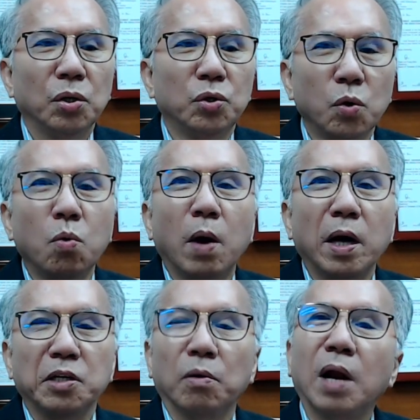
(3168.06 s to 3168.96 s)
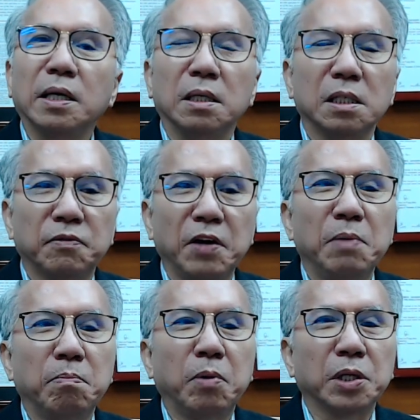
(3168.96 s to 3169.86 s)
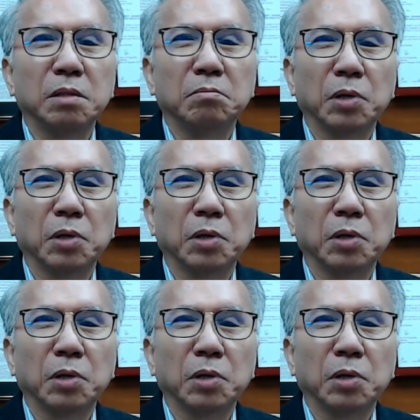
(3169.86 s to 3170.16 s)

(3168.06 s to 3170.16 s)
do what you like is very important,